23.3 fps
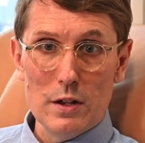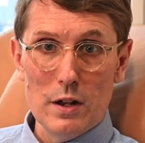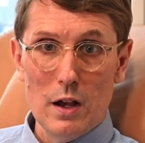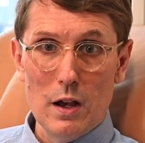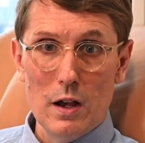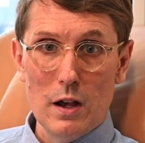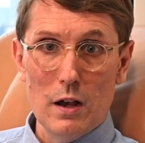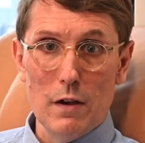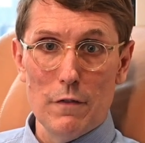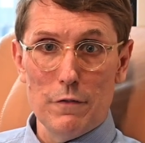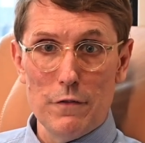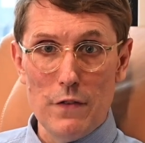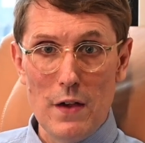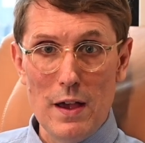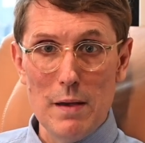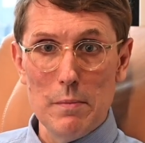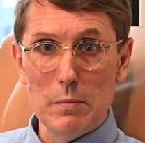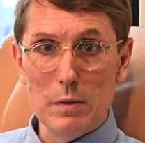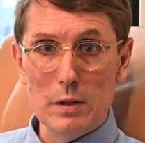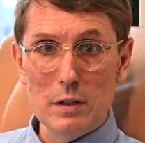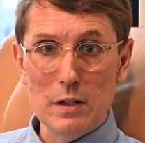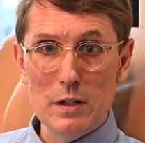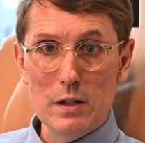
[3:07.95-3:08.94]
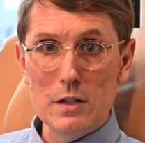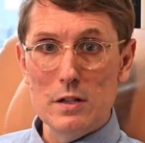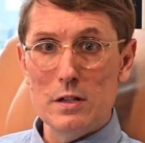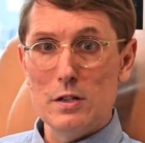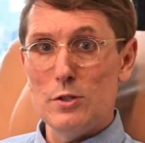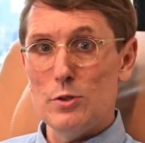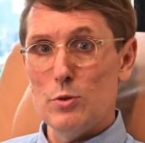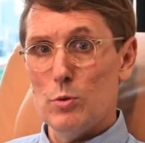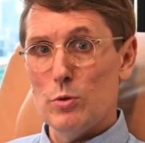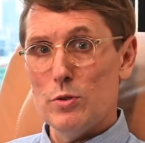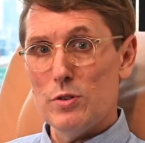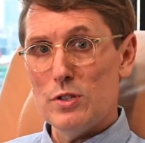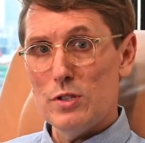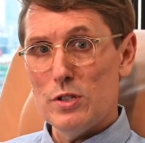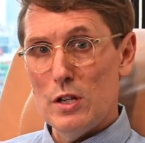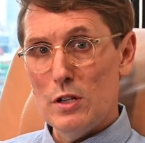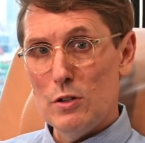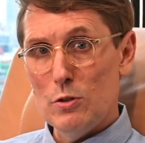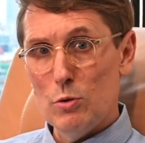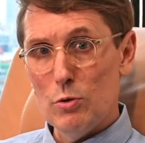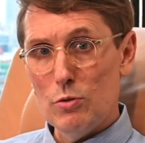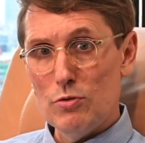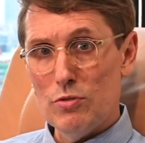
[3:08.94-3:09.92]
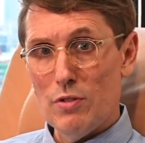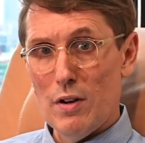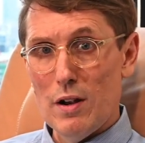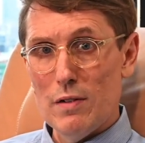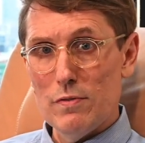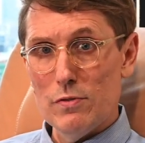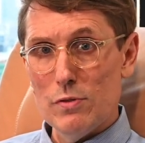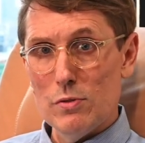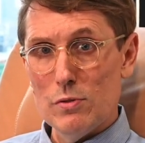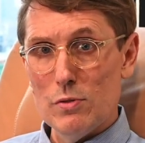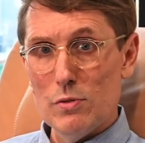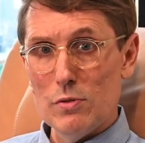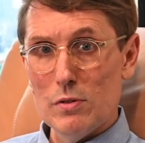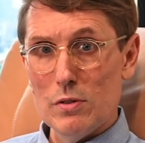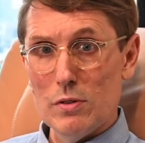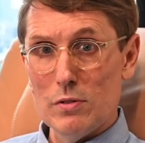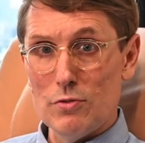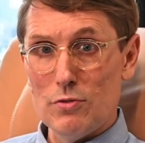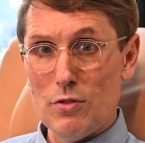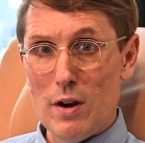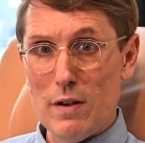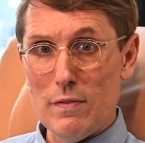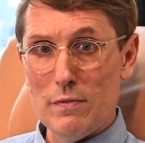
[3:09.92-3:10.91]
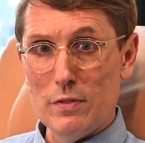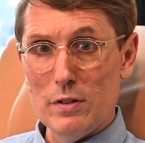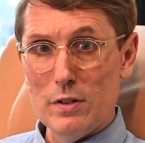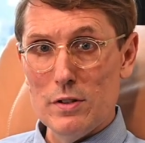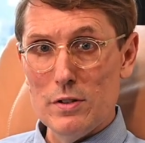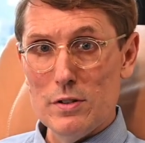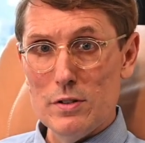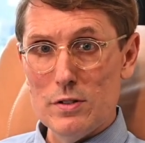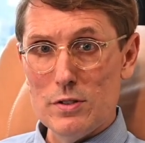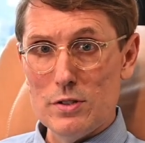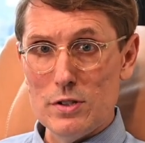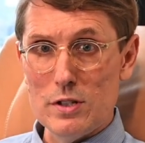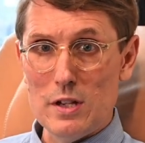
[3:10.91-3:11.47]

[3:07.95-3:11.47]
are families or single travel travelers,